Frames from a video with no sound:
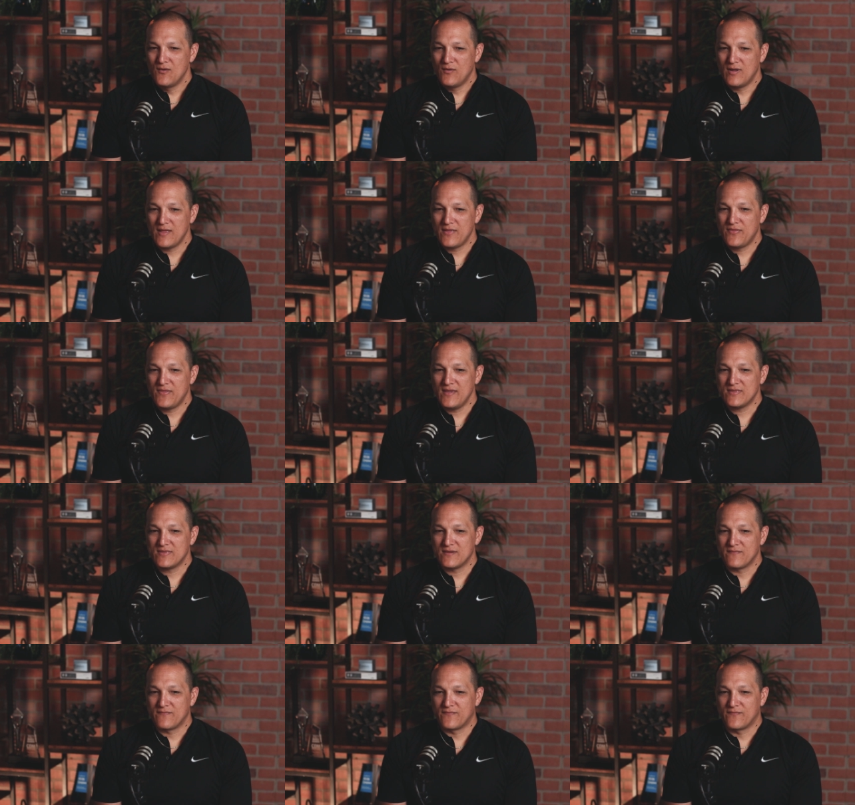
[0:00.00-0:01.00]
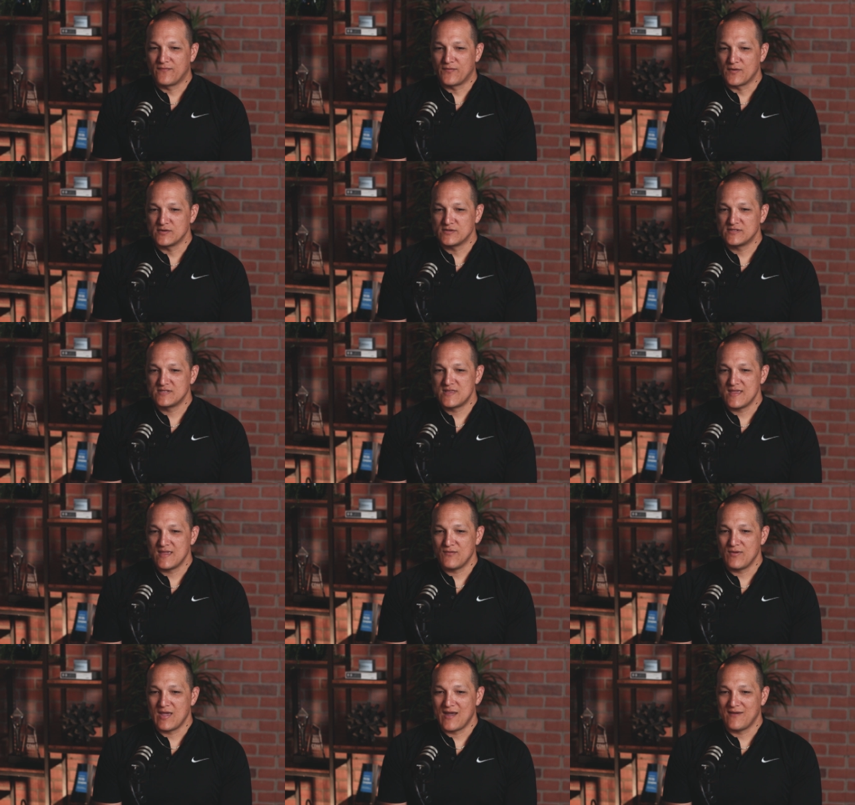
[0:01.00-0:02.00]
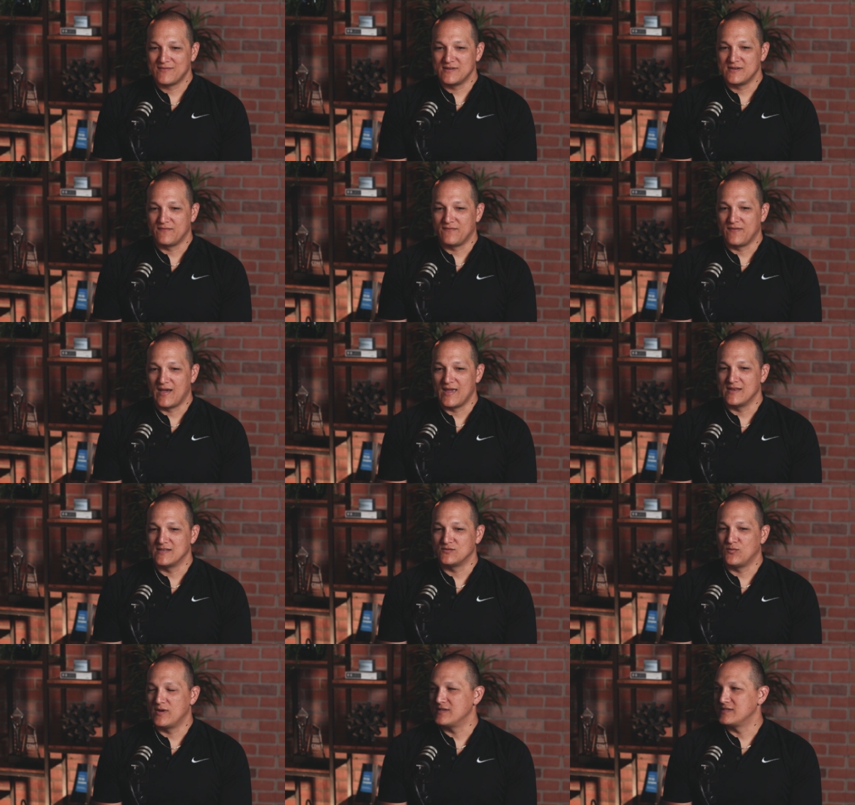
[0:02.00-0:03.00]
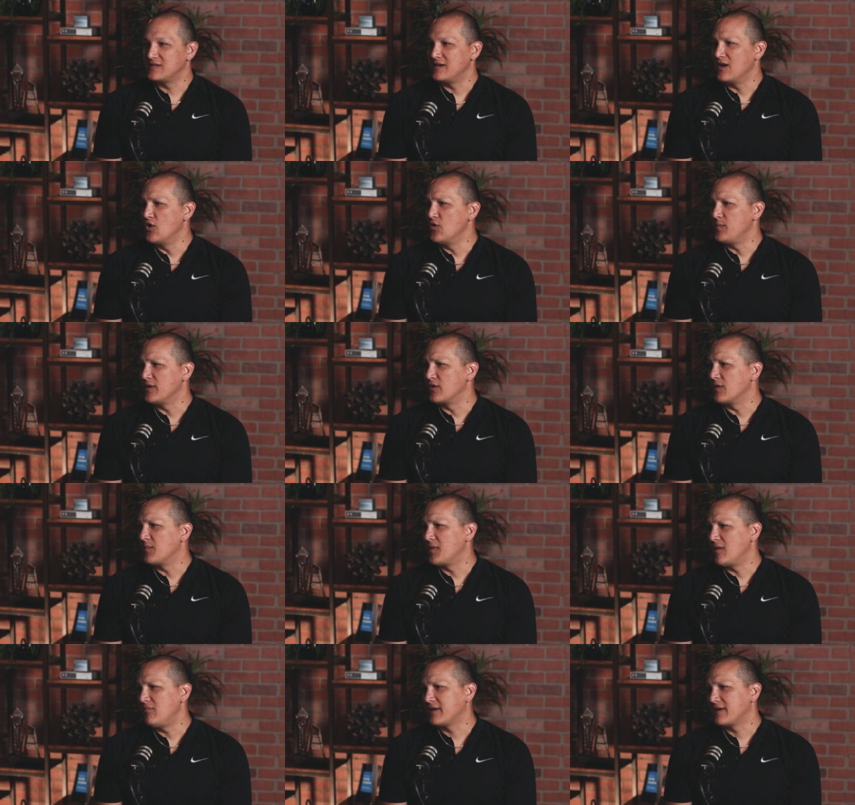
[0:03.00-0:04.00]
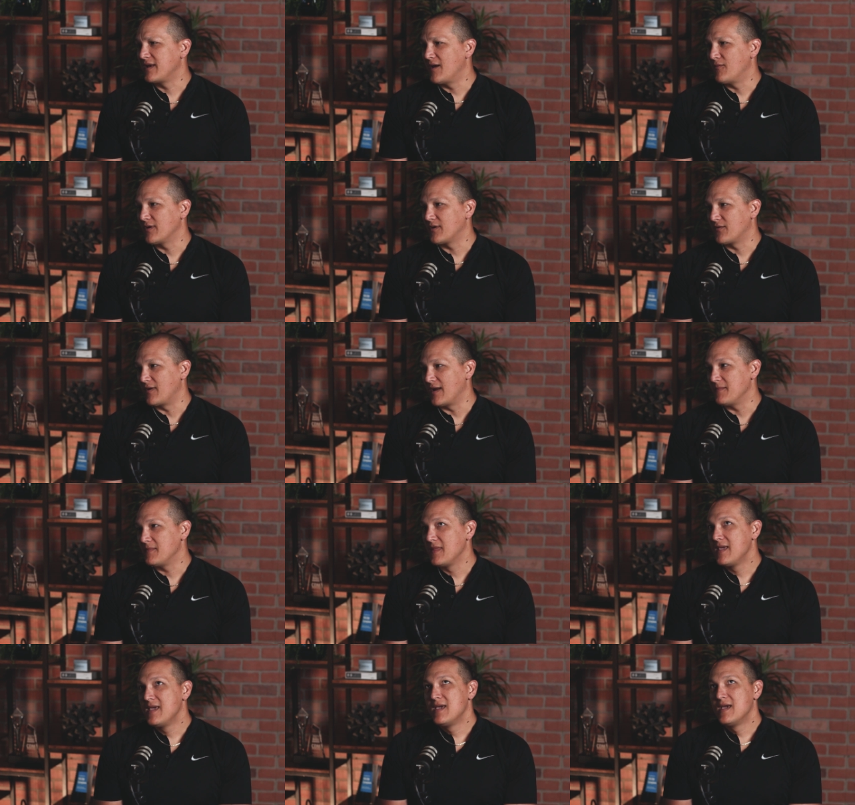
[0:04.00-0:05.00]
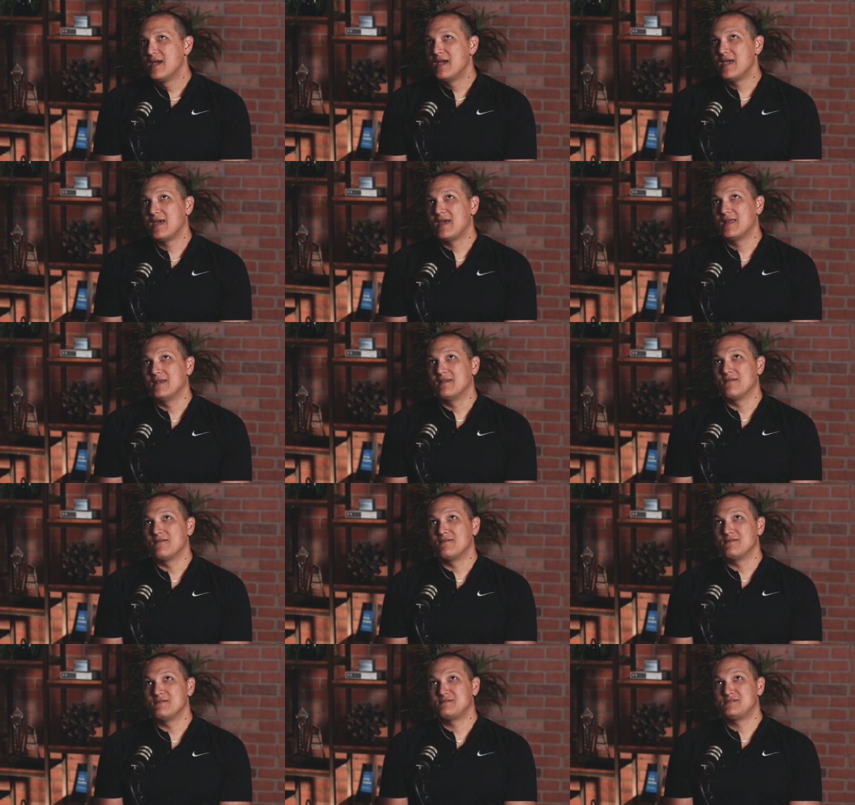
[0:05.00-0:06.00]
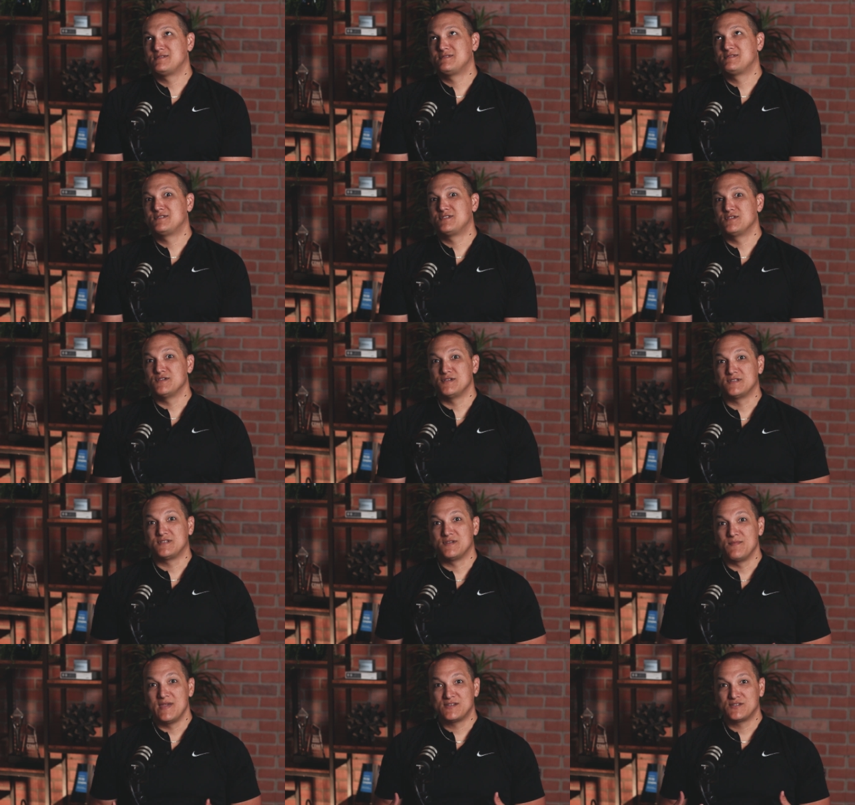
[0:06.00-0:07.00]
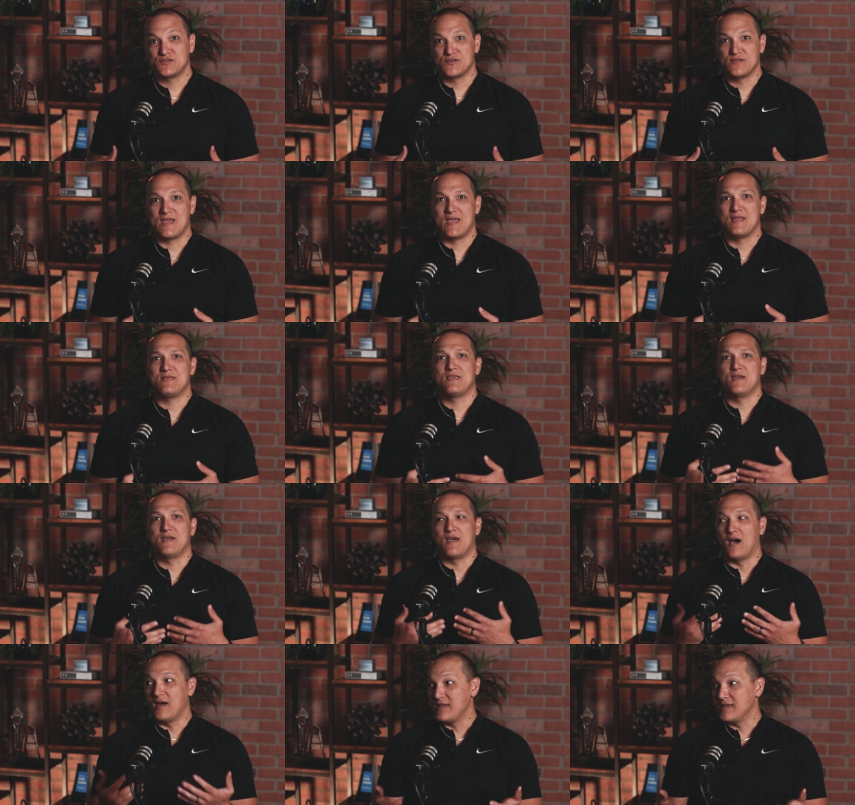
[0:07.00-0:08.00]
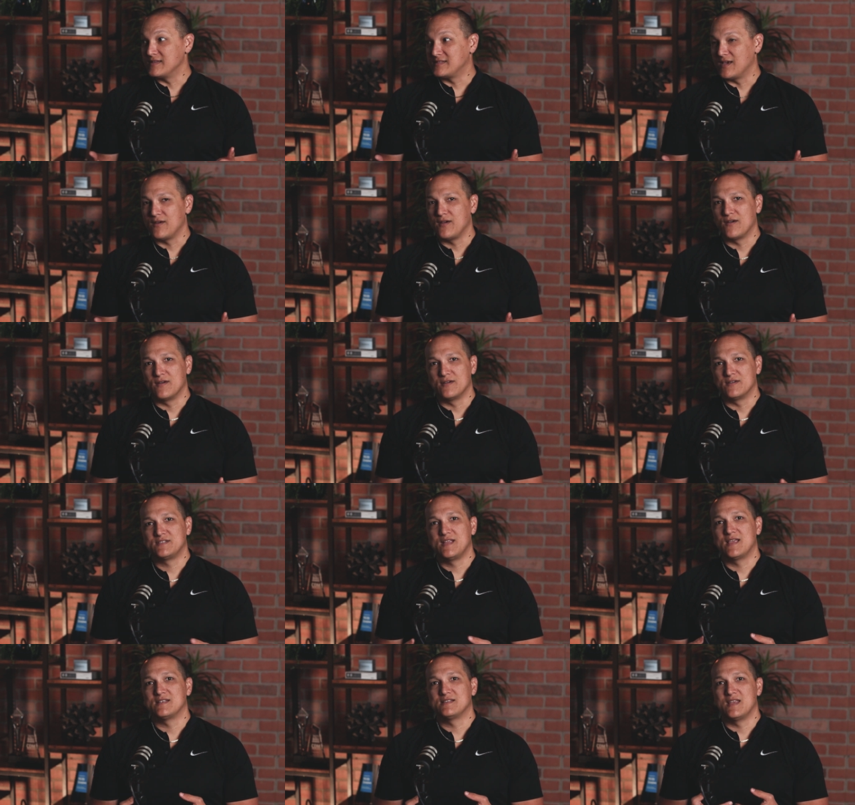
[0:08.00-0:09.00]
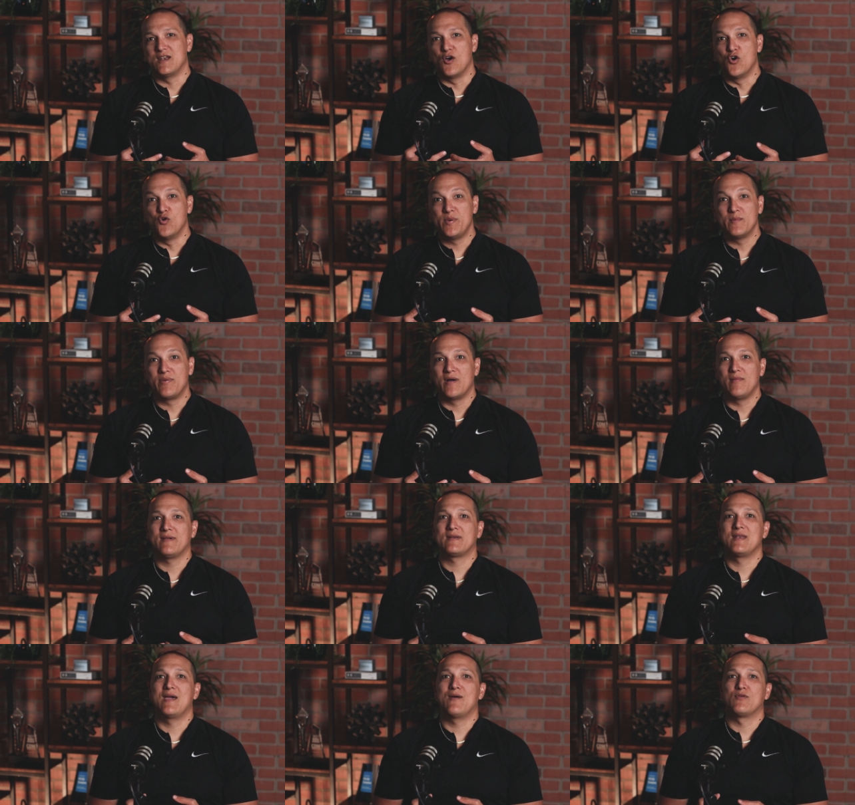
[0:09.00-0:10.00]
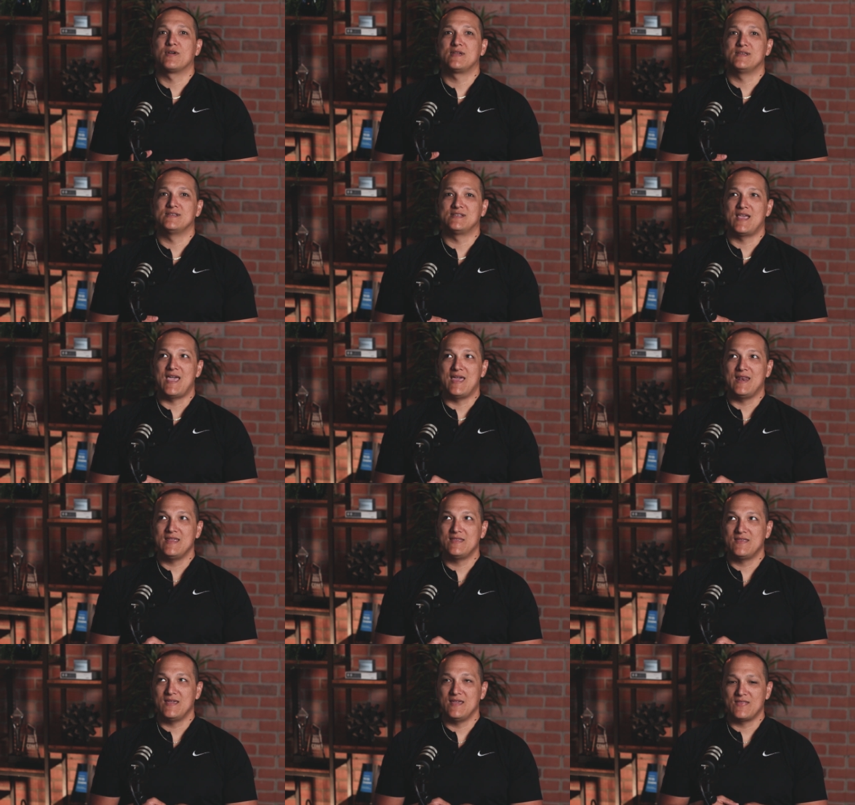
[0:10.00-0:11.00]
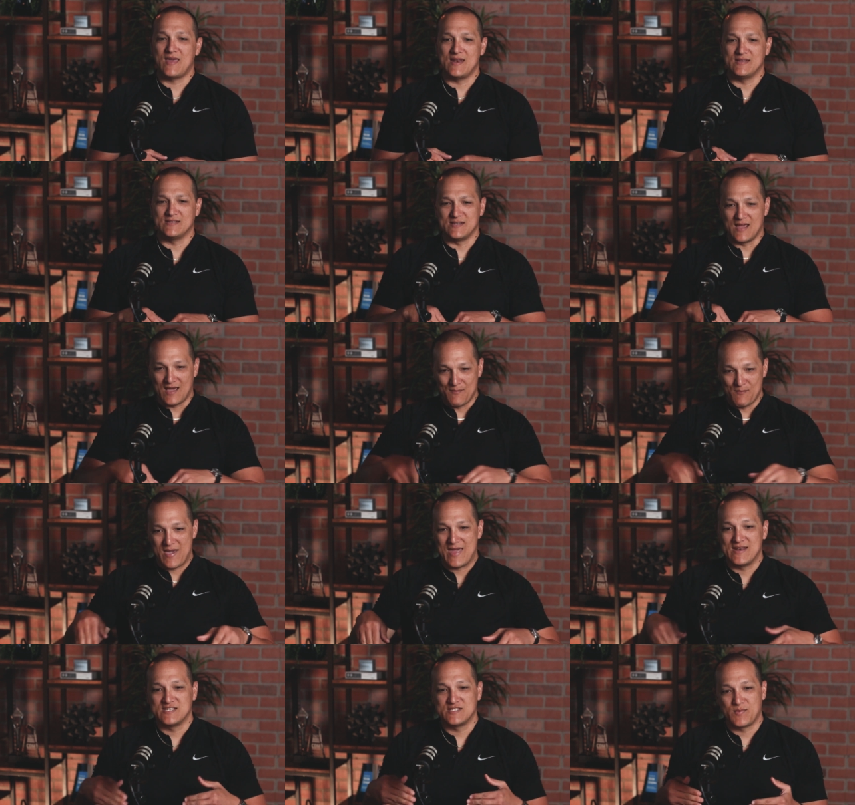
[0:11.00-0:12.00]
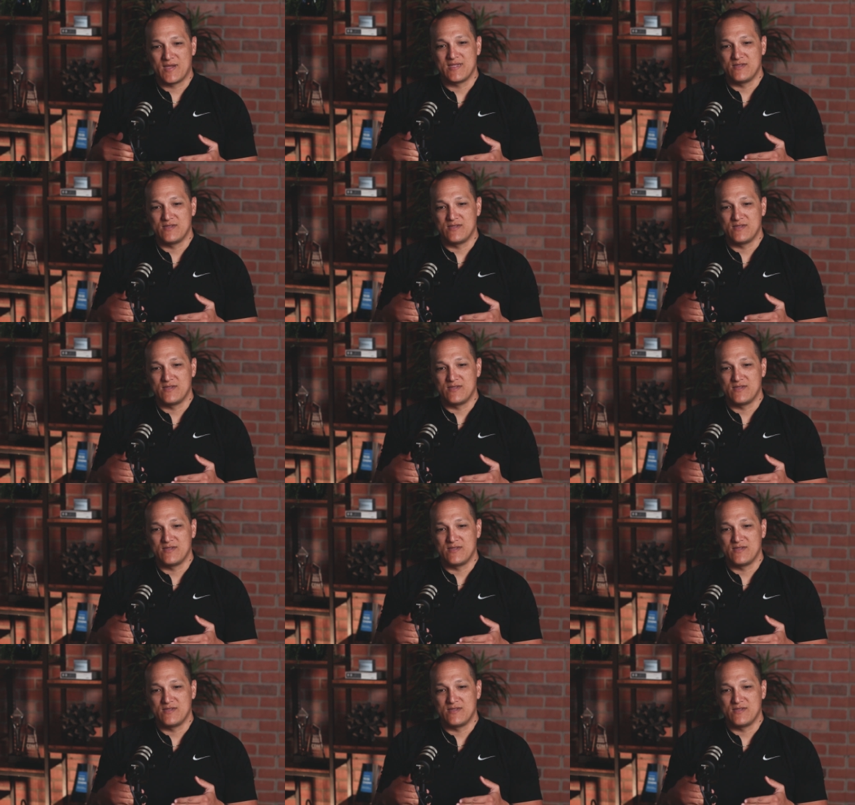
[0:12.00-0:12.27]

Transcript: Well, I think the first thing we have to define is what is an open or a public network, right? And to make sure that the audience out here understands, then open public network is anything that is not managed by